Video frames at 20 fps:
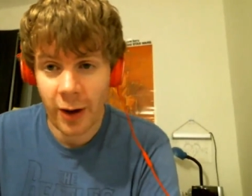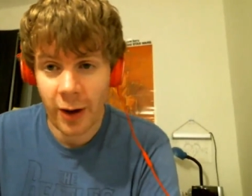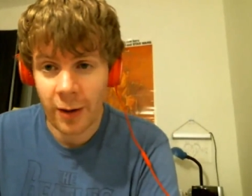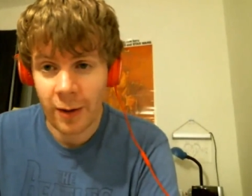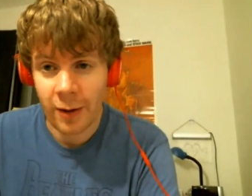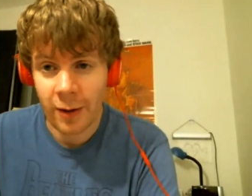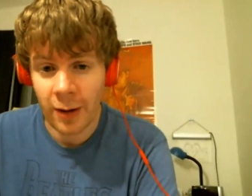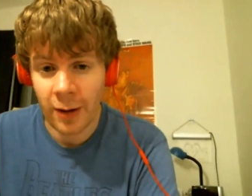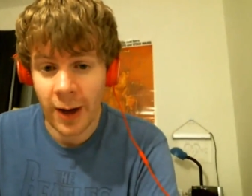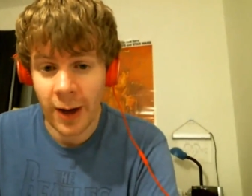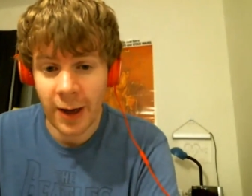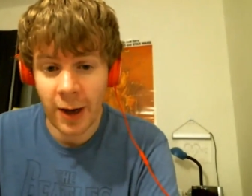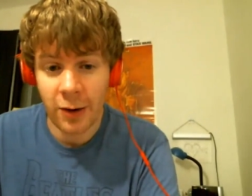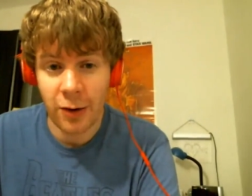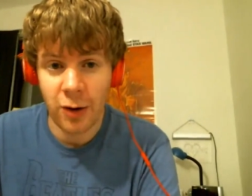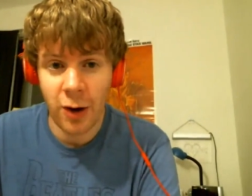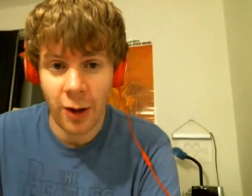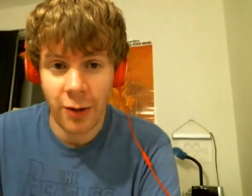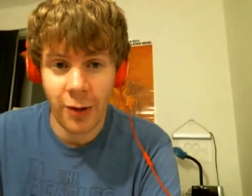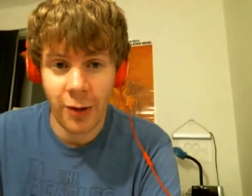Like, I
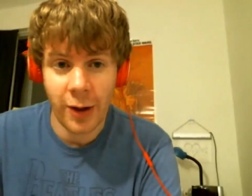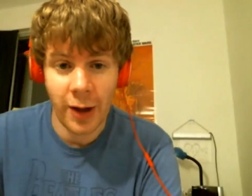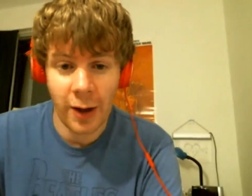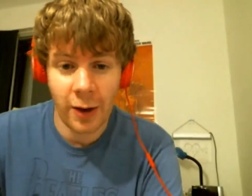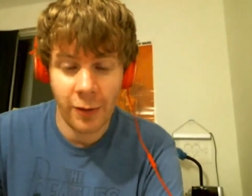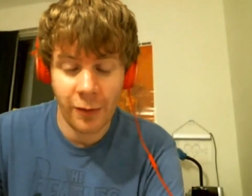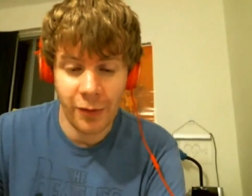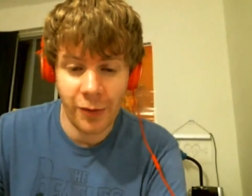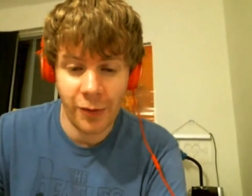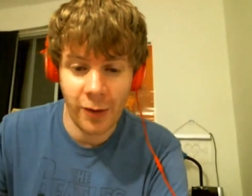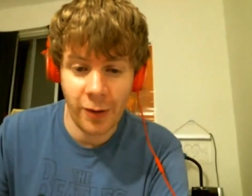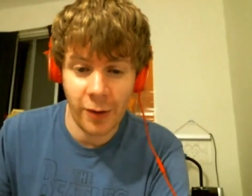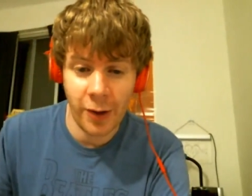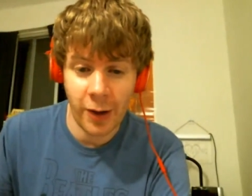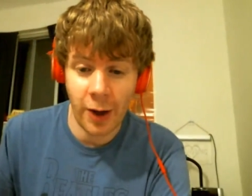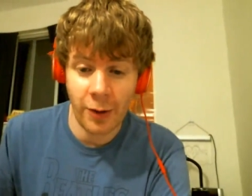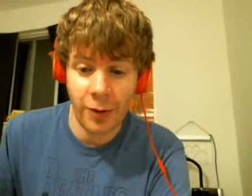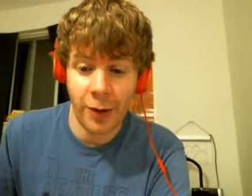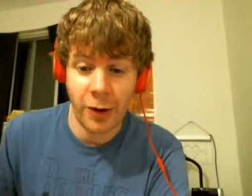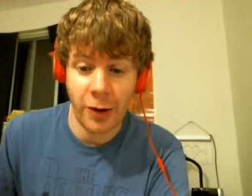get nothing out of
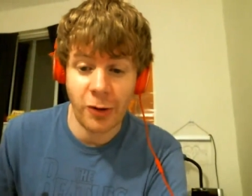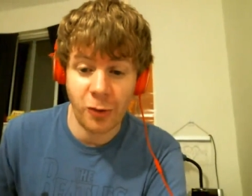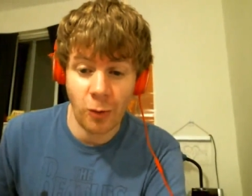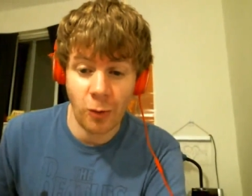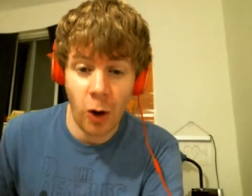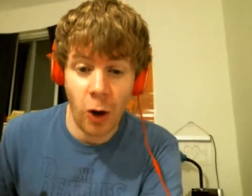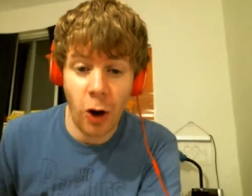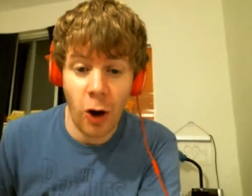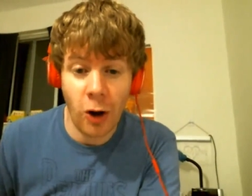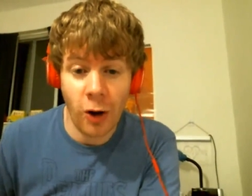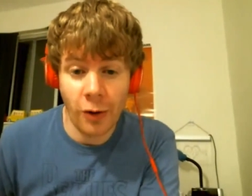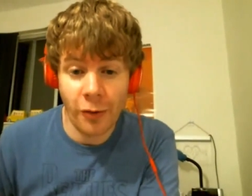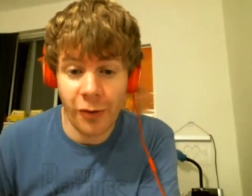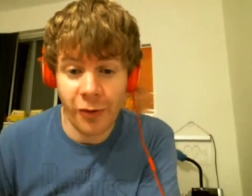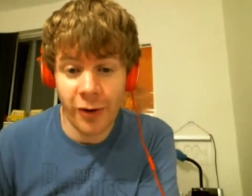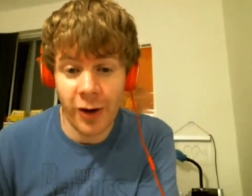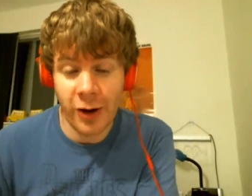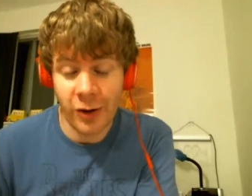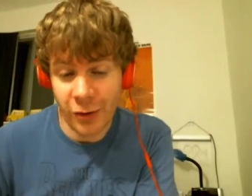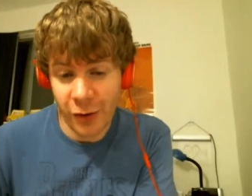I think it's wrong
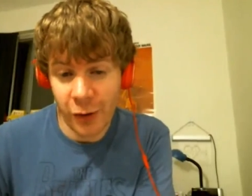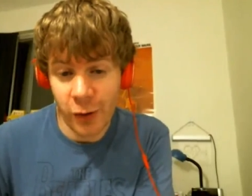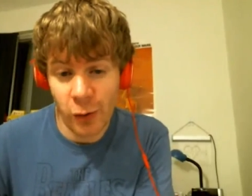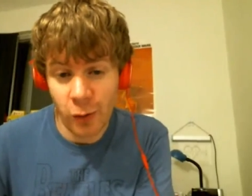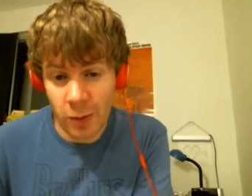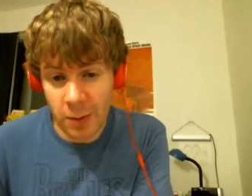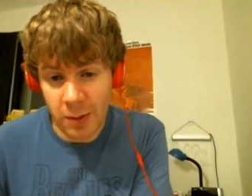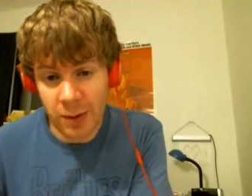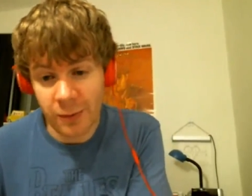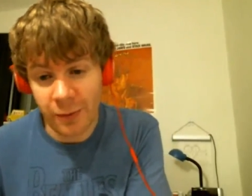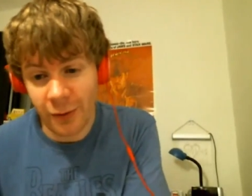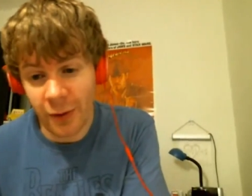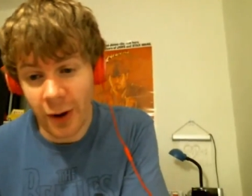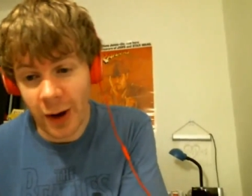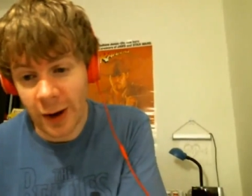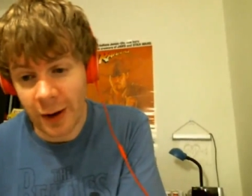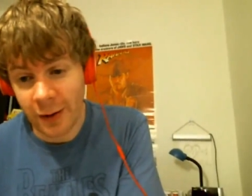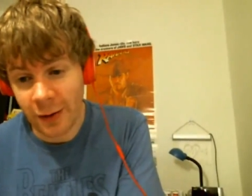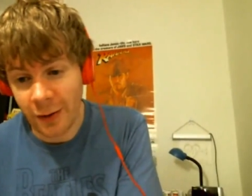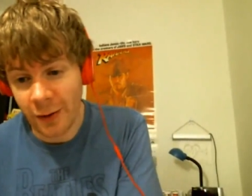seeing two women
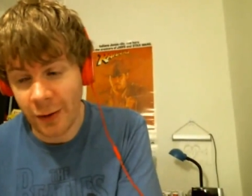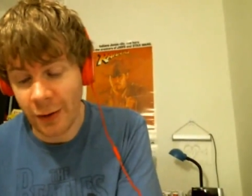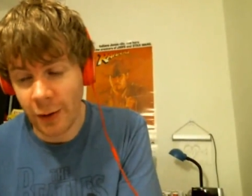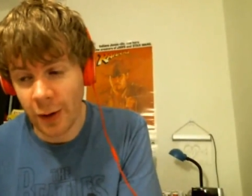fight."